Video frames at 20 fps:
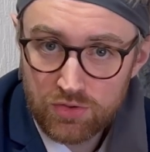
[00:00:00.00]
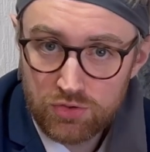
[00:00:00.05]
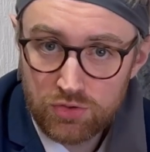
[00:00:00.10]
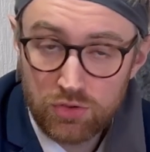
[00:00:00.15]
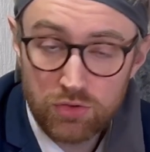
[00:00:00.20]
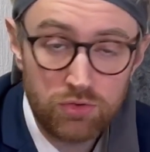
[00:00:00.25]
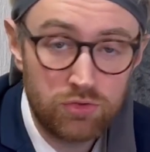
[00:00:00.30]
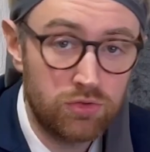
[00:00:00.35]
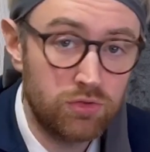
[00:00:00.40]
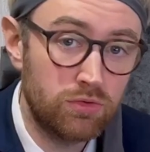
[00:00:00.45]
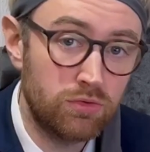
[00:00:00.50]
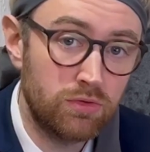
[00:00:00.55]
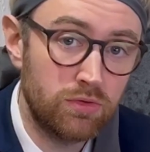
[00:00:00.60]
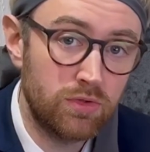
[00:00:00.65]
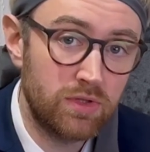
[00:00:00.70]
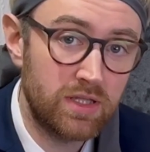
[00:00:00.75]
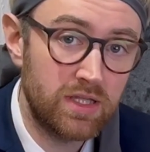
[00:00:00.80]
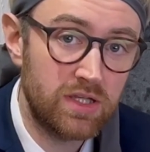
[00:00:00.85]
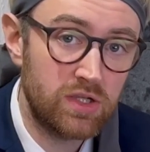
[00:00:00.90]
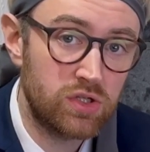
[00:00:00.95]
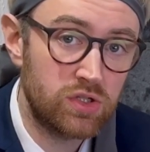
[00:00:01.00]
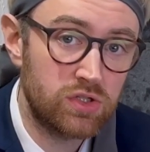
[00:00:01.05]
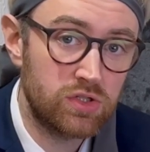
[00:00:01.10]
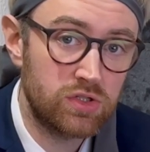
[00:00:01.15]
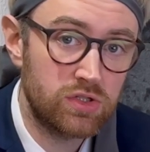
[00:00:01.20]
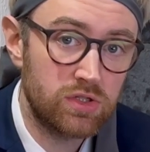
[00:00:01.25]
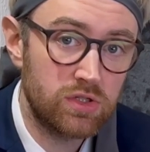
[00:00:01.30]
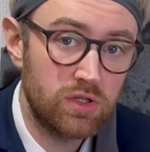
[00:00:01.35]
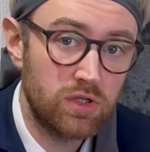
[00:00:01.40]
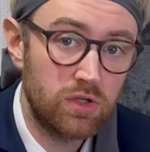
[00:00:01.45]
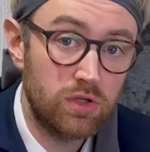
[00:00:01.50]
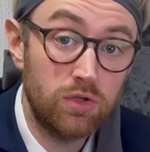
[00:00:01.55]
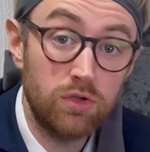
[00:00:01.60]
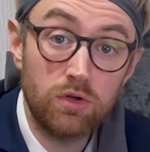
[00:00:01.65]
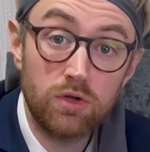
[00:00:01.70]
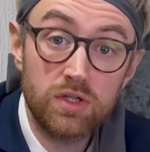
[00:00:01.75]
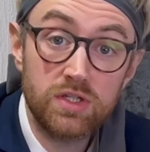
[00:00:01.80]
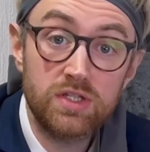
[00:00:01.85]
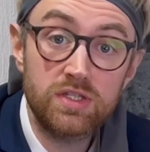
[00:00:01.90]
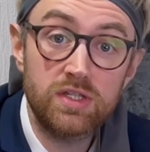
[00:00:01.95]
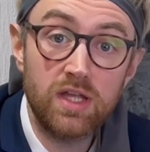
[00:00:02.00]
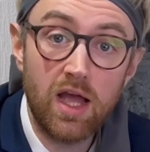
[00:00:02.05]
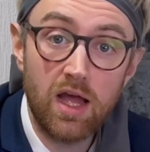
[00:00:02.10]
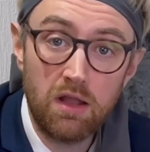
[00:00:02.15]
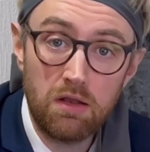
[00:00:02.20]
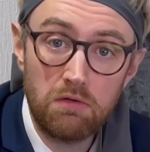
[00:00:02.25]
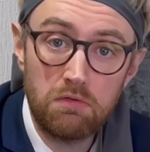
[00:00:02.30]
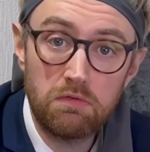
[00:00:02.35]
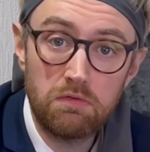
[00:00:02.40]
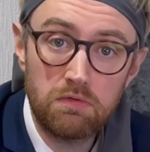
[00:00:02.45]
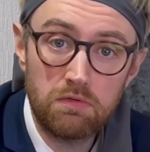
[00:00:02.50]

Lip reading: to do this yourself.